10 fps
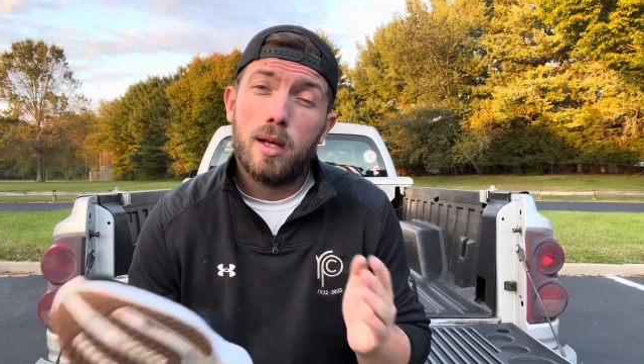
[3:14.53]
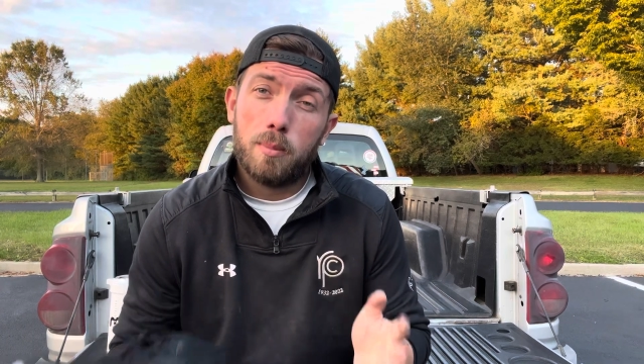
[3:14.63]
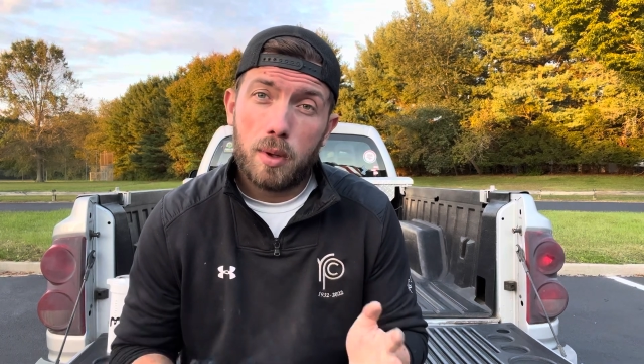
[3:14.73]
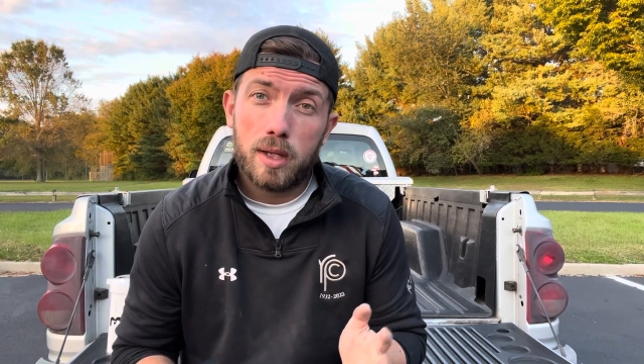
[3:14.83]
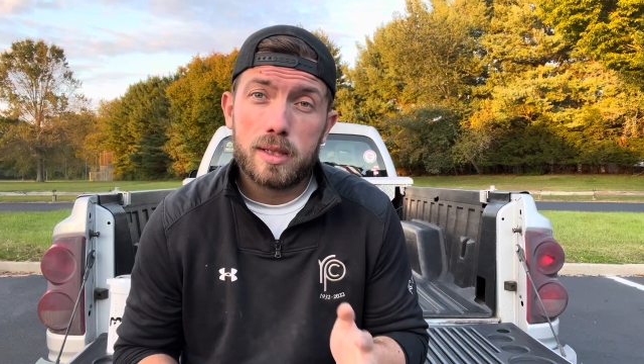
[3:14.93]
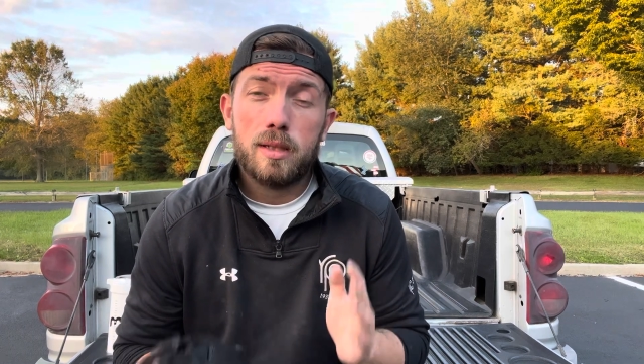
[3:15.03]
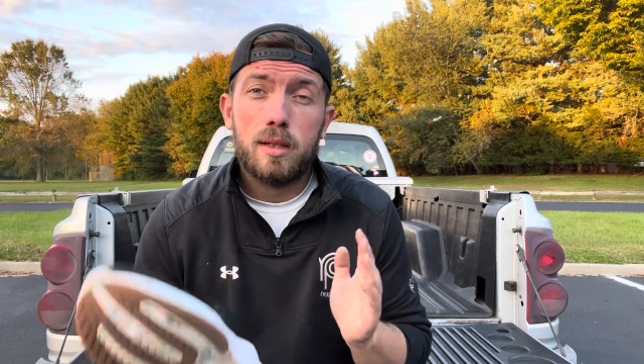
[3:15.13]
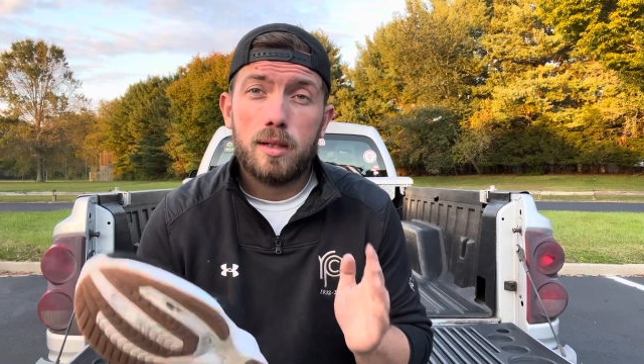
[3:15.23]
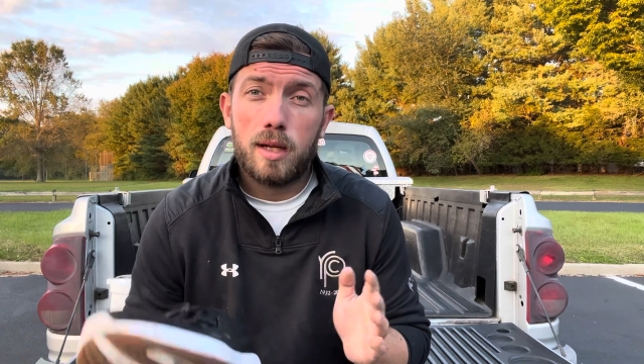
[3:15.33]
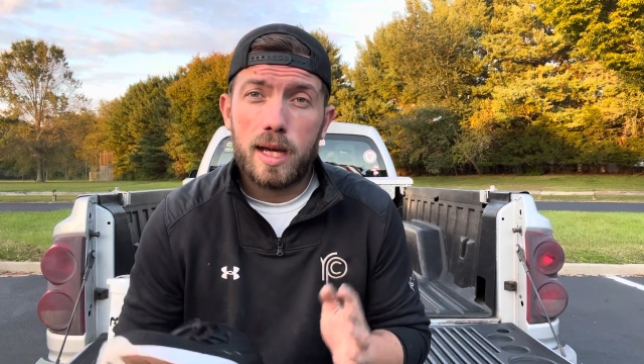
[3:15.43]
But
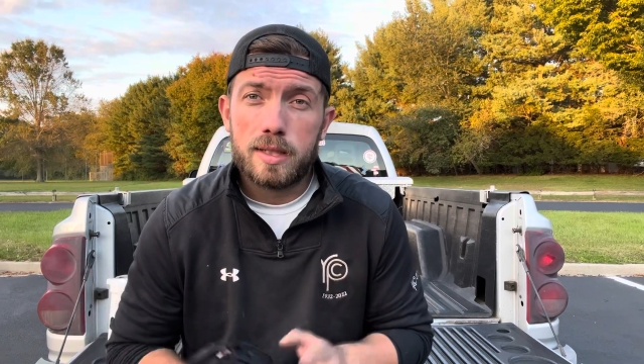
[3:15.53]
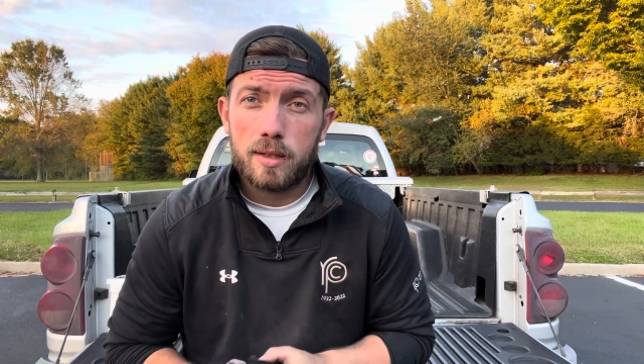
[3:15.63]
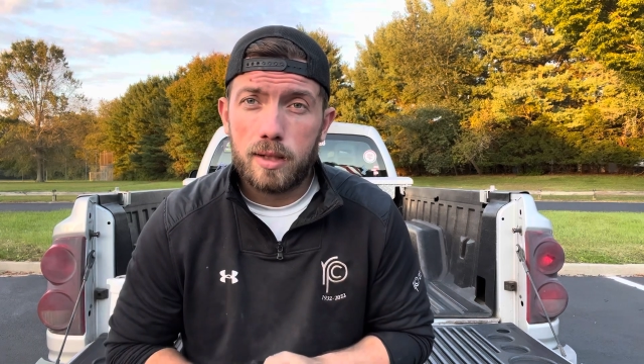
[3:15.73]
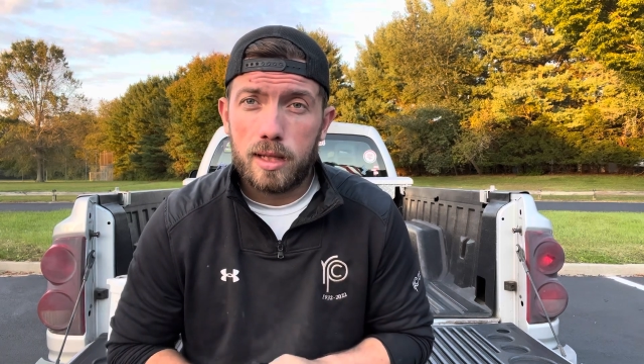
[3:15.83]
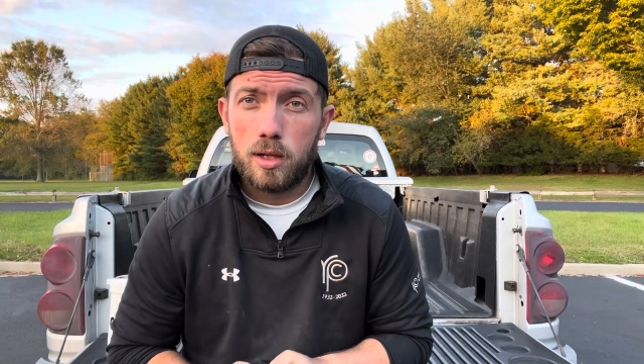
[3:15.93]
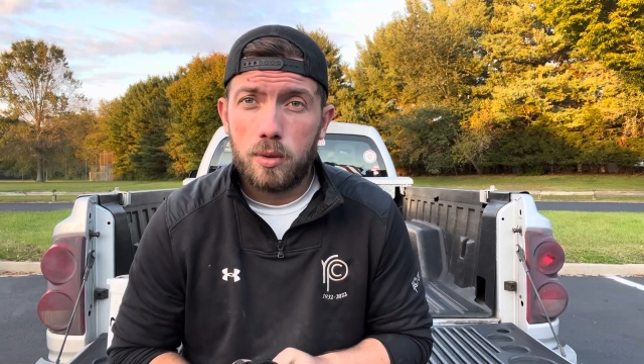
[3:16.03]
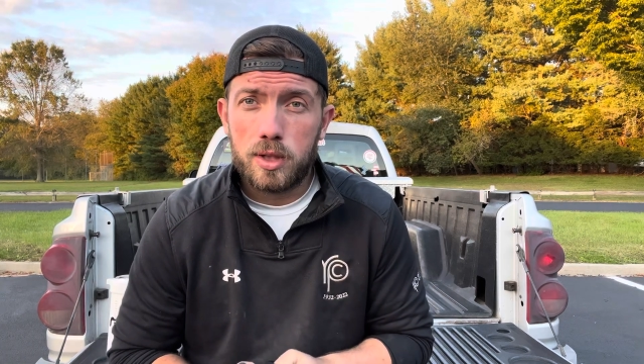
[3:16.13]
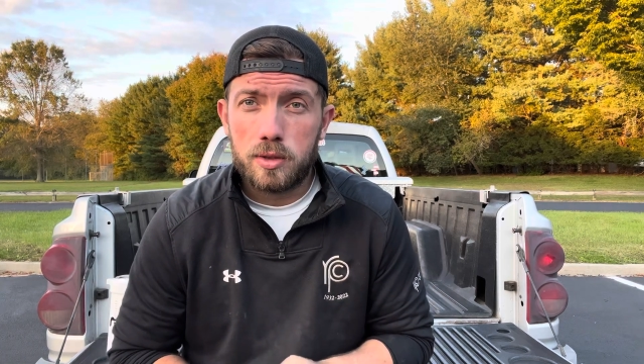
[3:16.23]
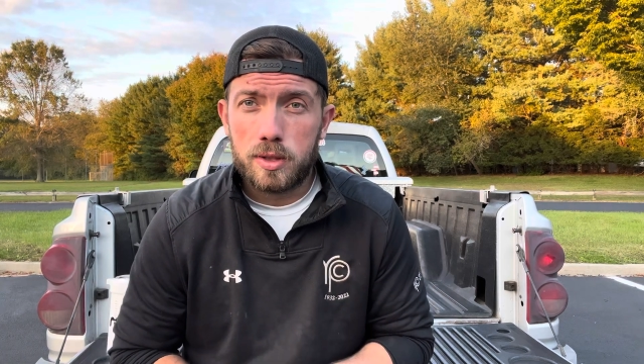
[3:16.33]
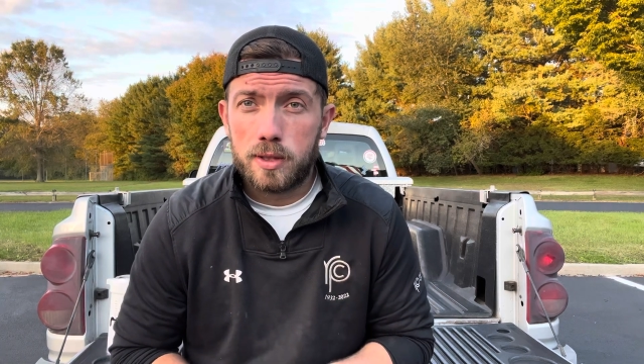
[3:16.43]
I still had no
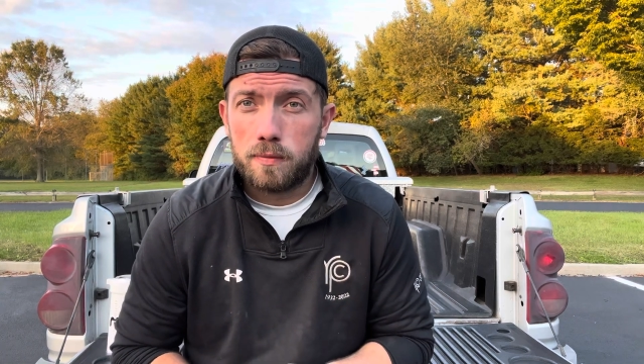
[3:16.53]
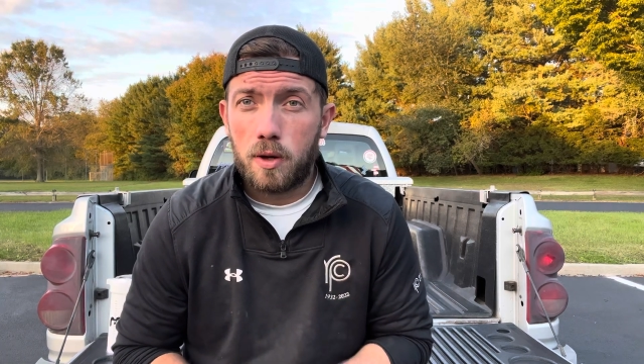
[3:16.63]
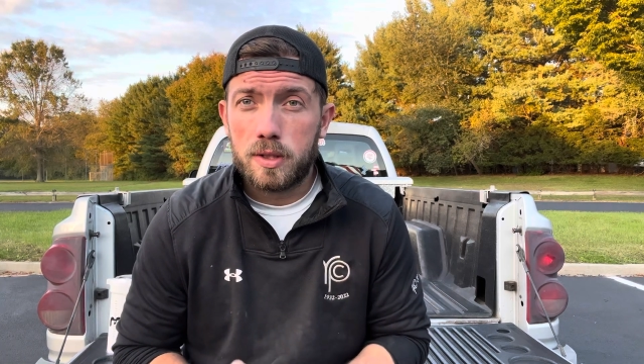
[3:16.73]
issues as far